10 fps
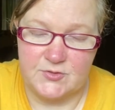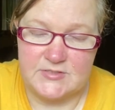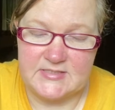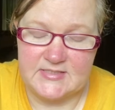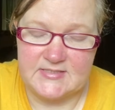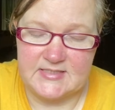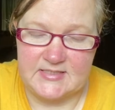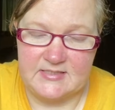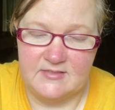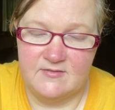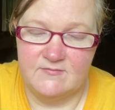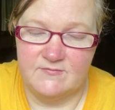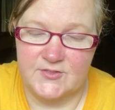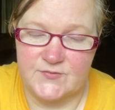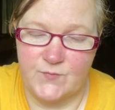16,
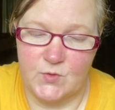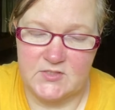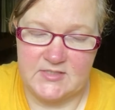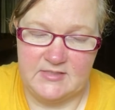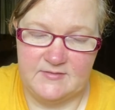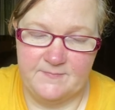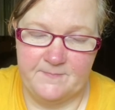verse 14.